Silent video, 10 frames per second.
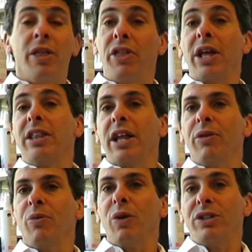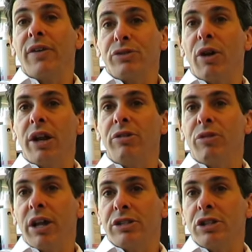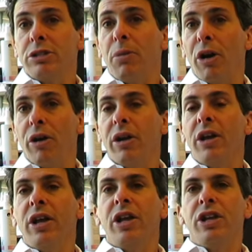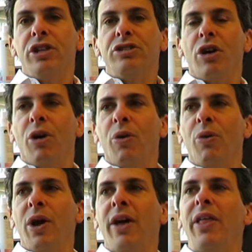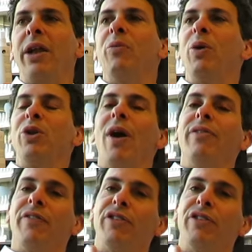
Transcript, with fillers: think that what Jeff writes is smart. So, and then when you have the